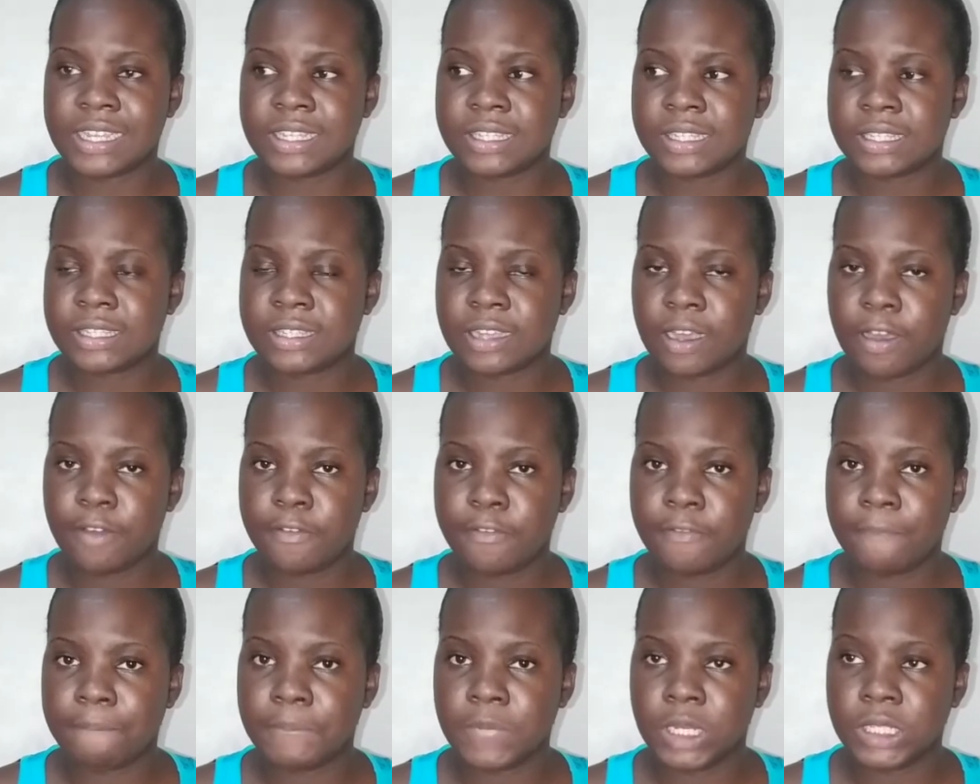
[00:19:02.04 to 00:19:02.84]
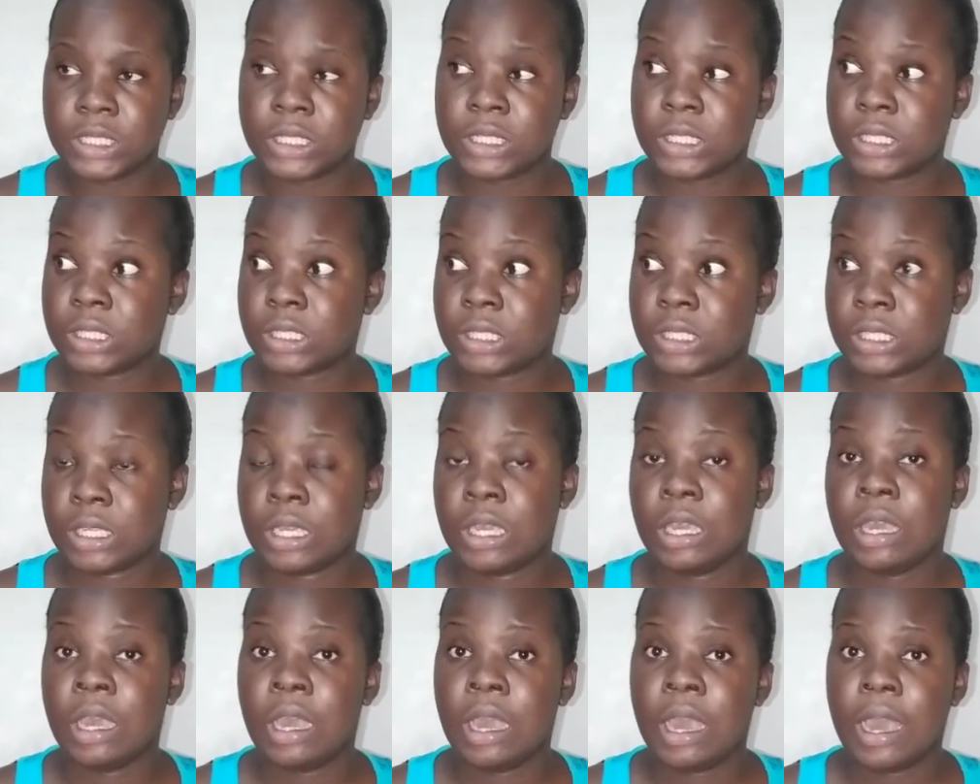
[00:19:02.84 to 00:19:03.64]
and stuff, but
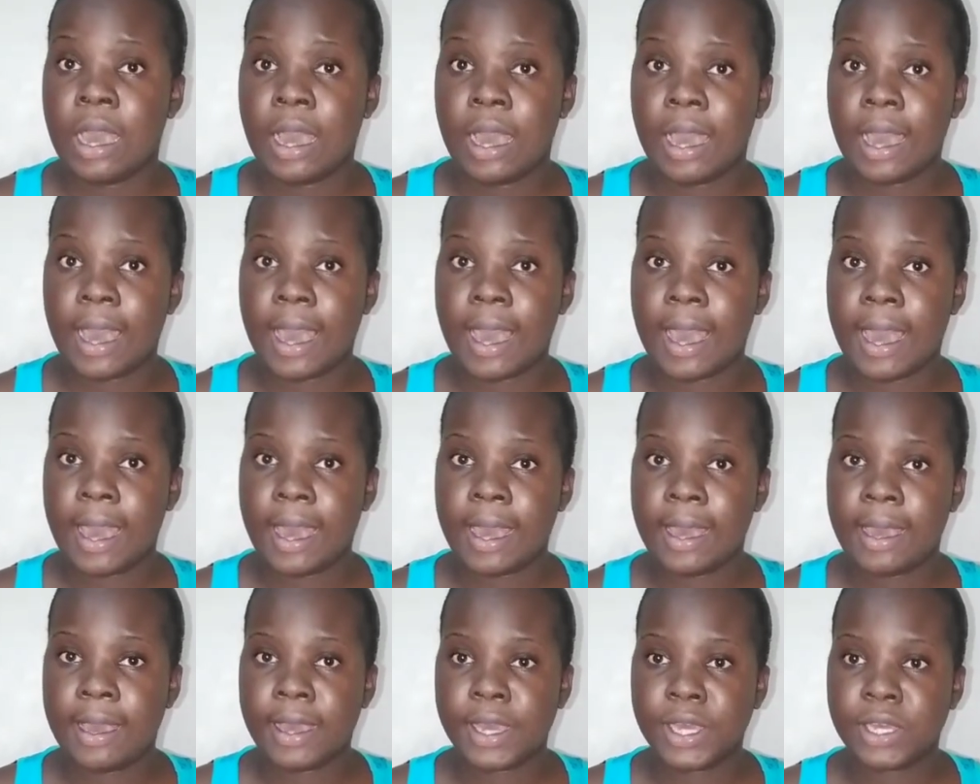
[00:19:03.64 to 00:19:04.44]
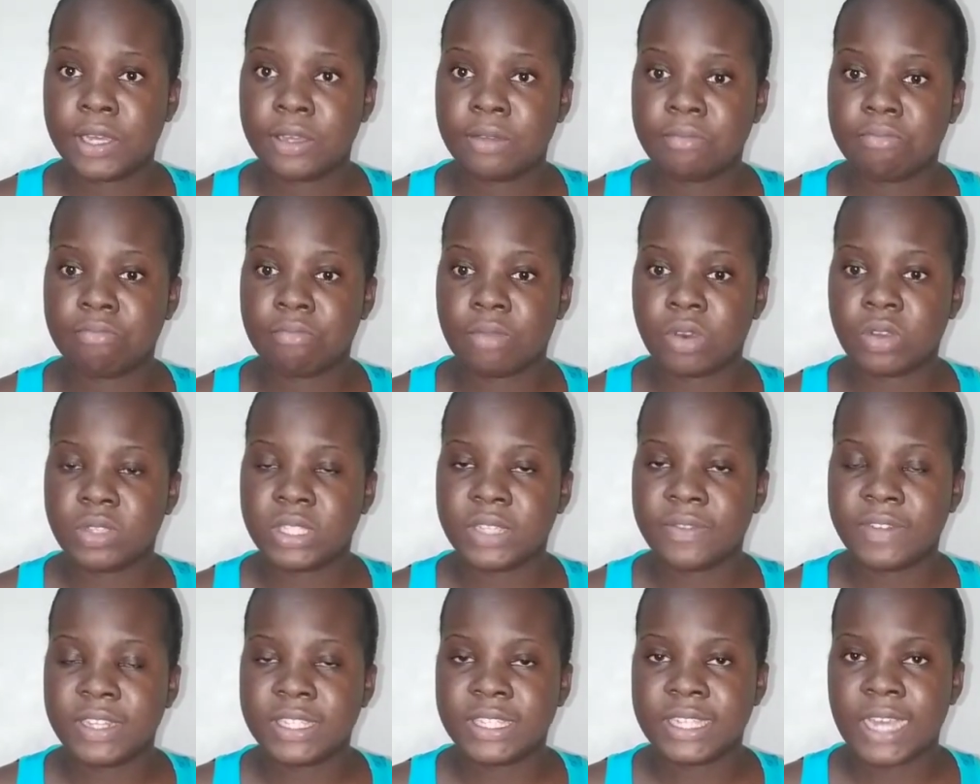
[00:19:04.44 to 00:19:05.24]
um,
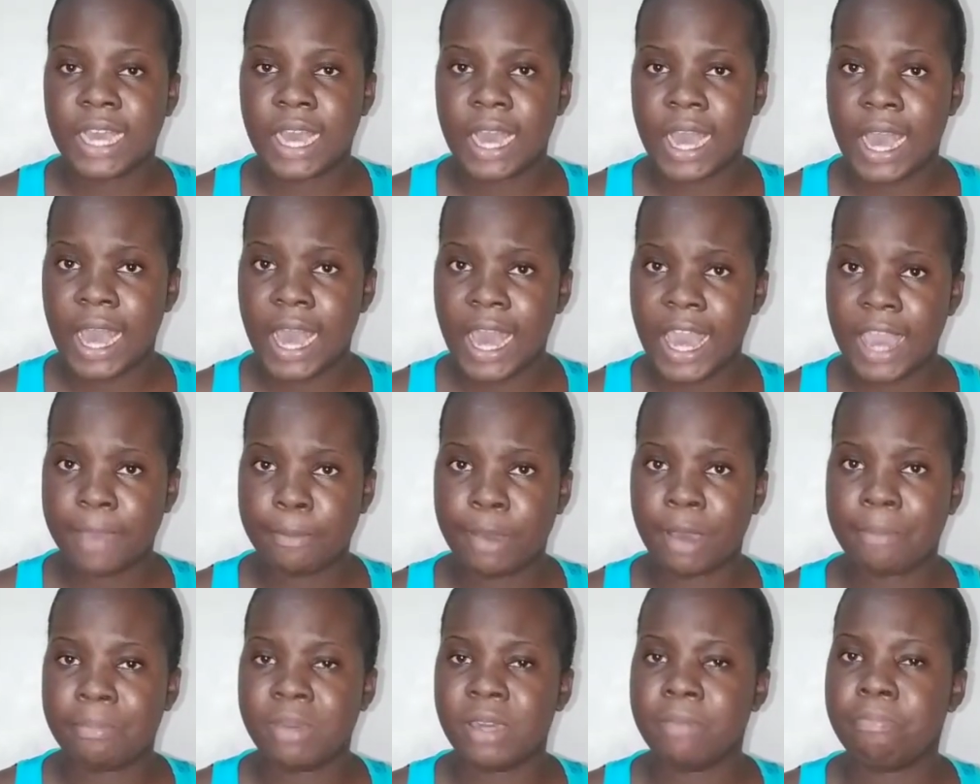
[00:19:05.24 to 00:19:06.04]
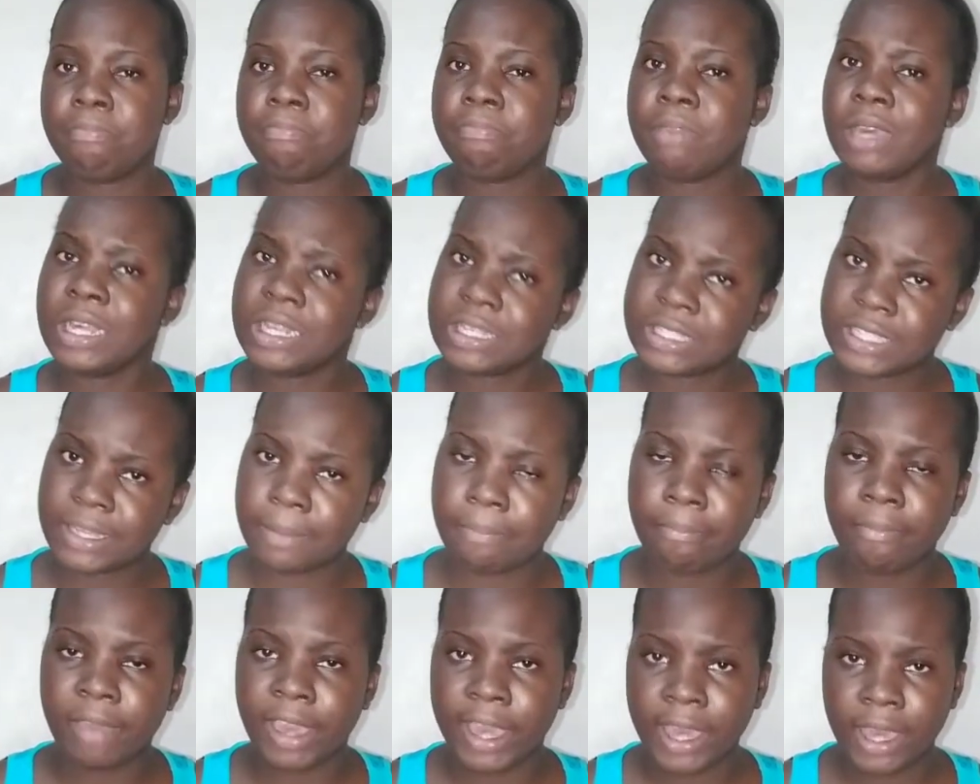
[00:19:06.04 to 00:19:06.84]
most of the time I'll be busy,
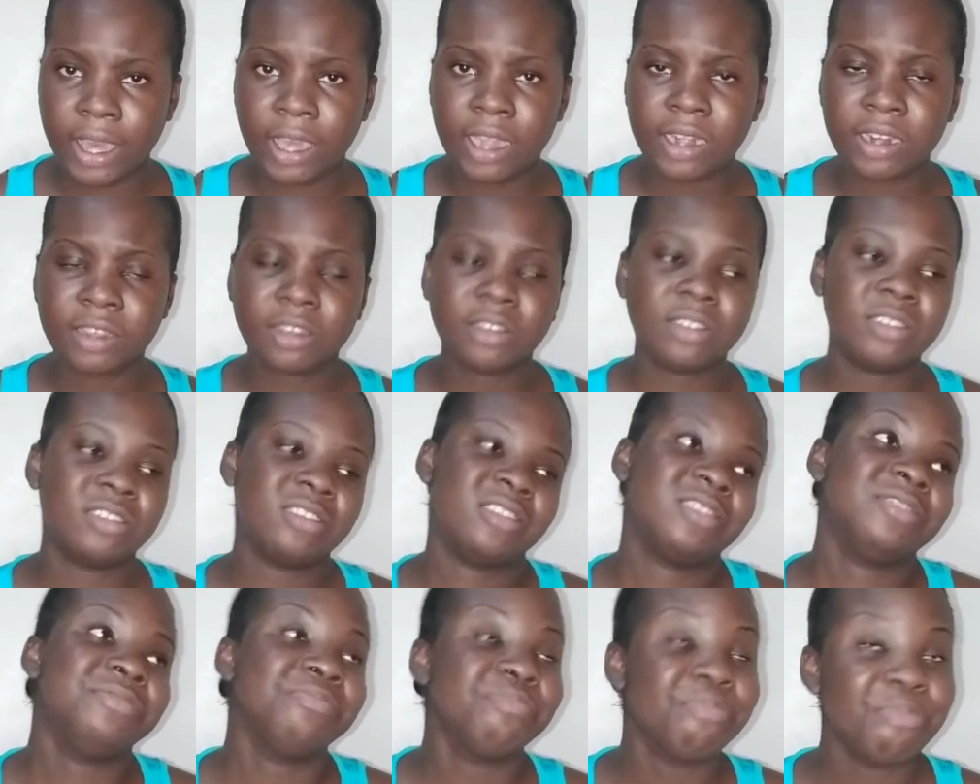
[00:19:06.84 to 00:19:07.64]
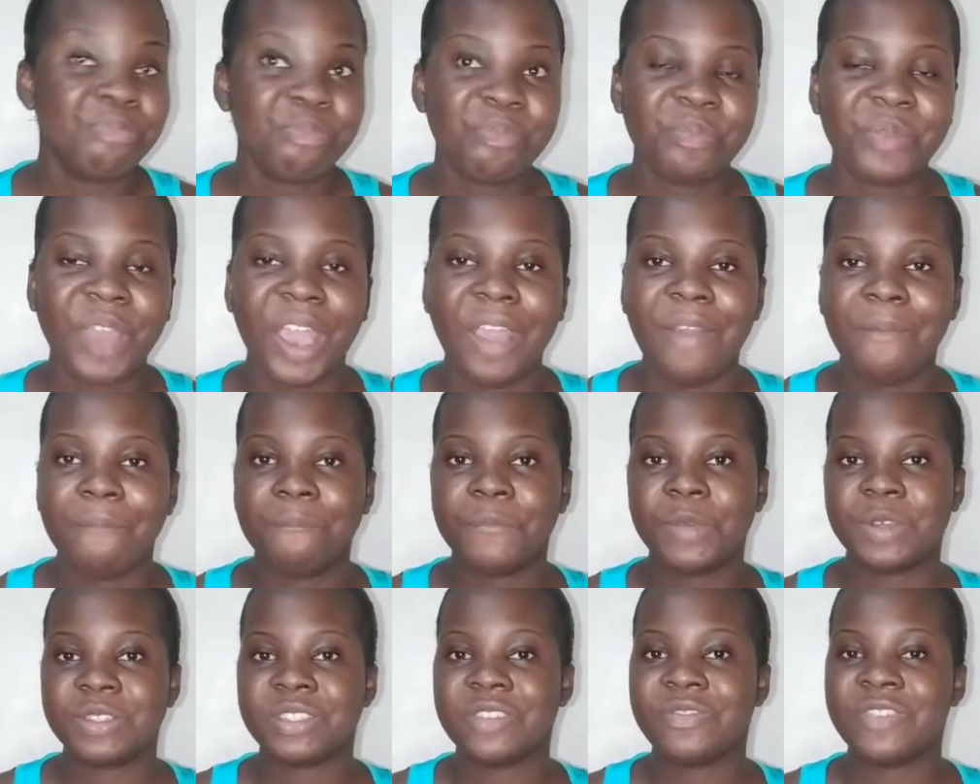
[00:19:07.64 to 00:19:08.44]
man.
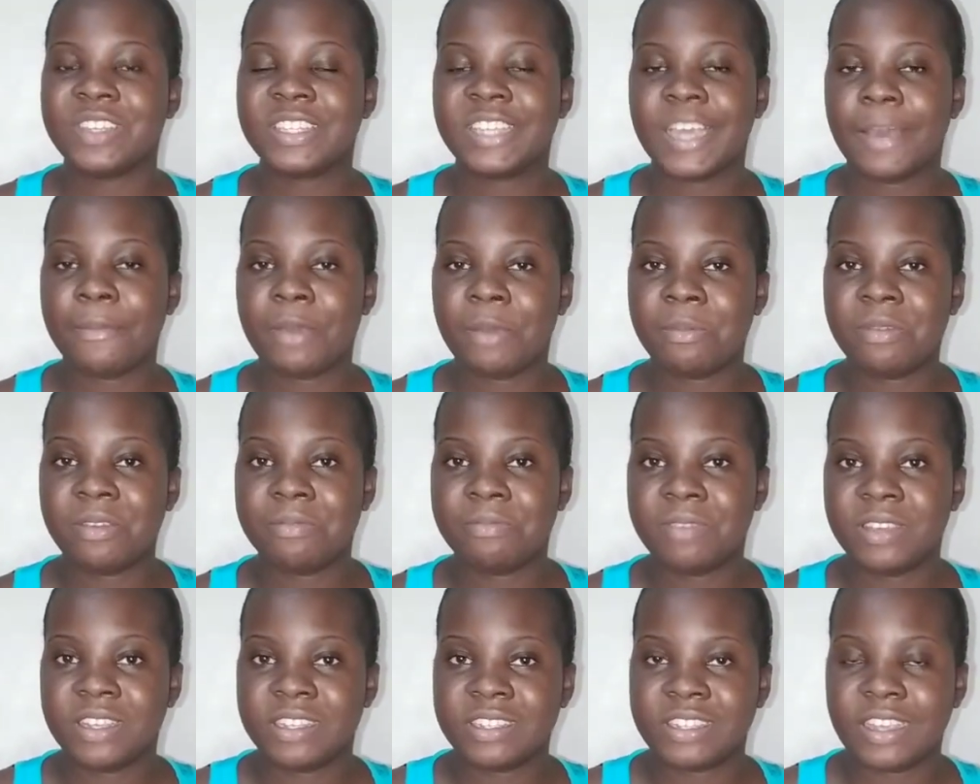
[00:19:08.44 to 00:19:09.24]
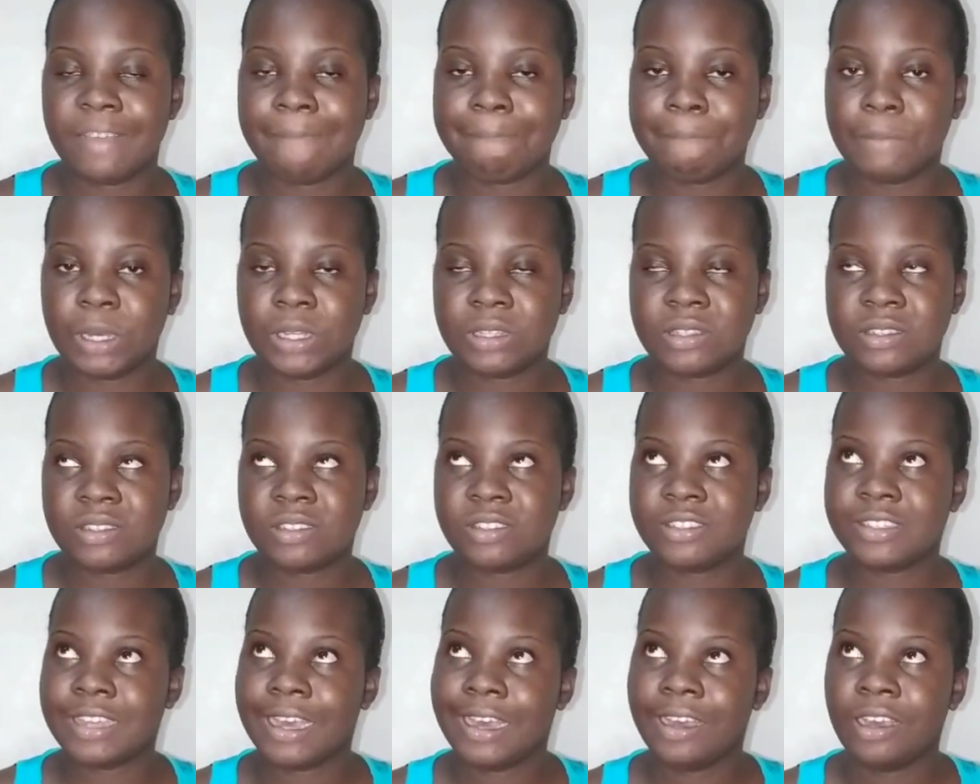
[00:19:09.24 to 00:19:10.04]
Most of the time I'll be busy, but
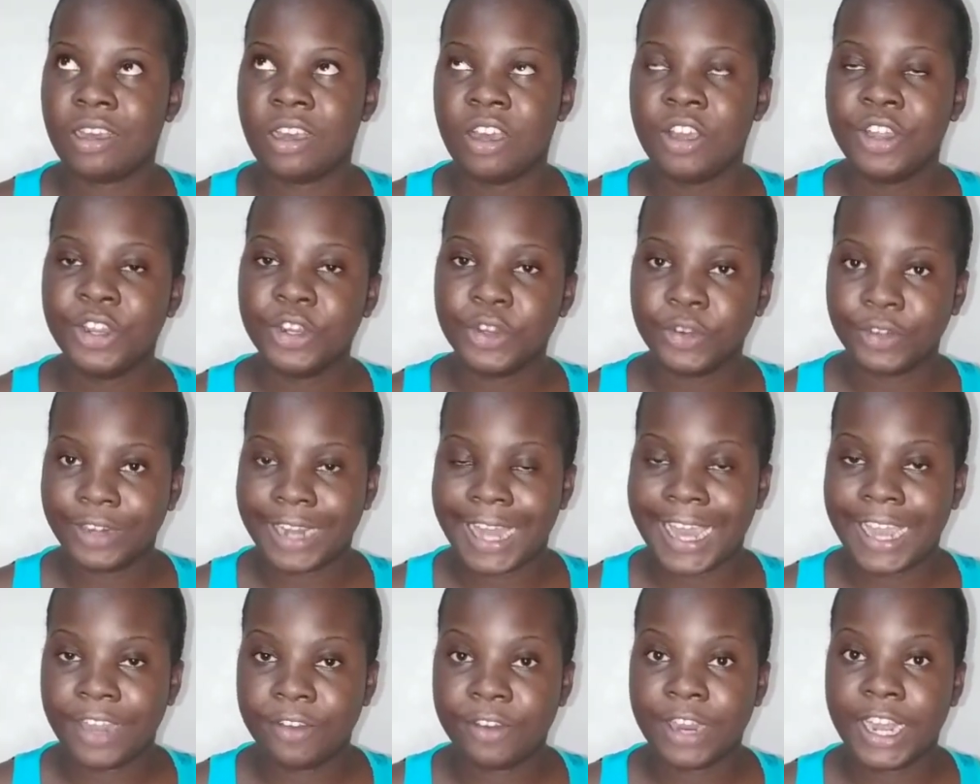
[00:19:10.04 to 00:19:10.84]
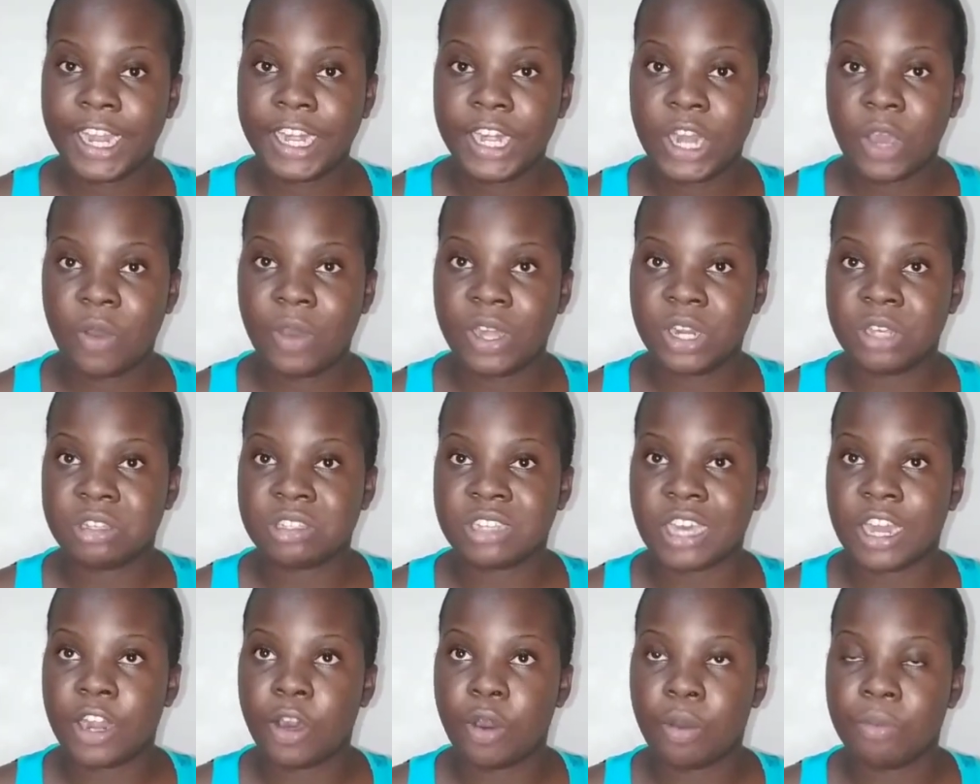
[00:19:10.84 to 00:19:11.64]
like right now I
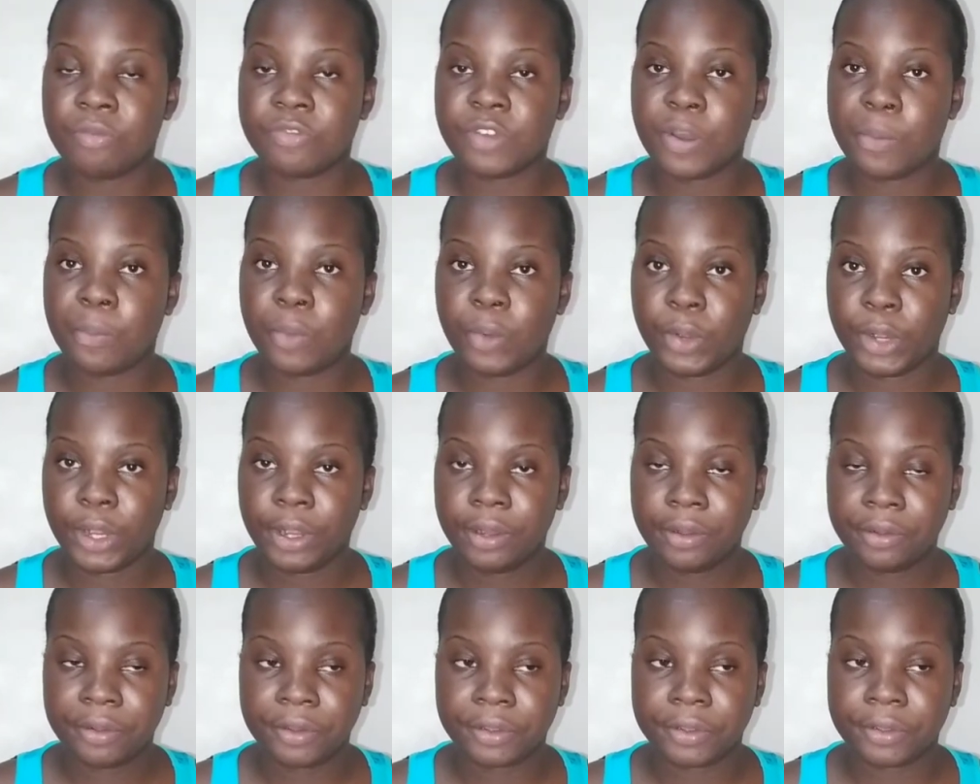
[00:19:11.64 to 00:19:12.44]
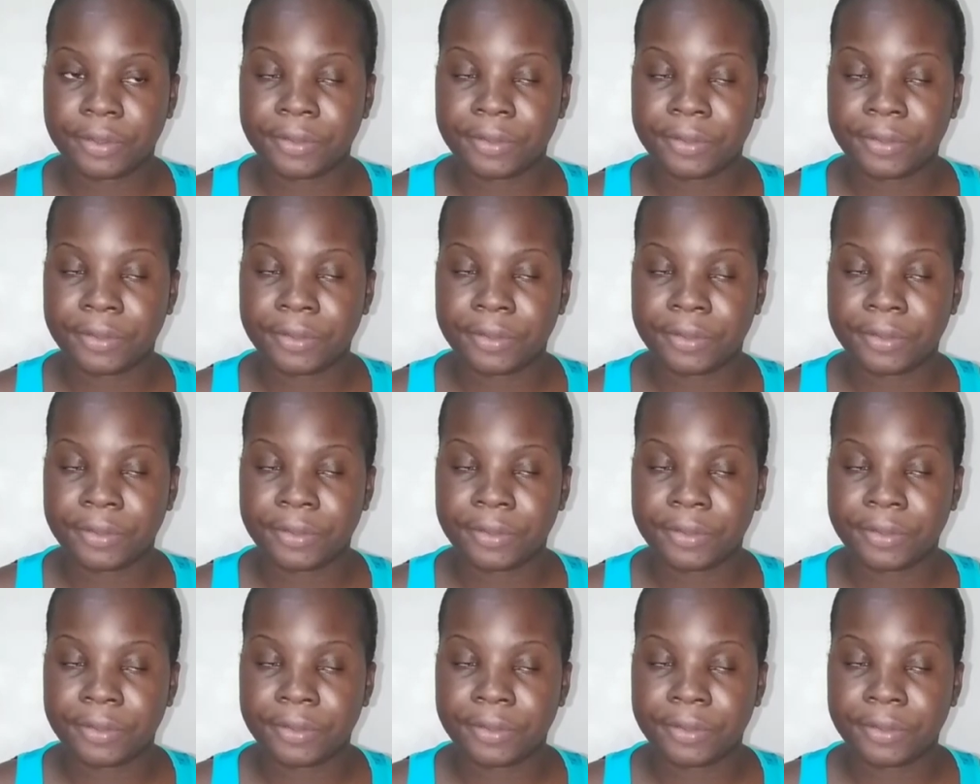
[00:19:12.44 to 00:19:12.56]
just got home from work.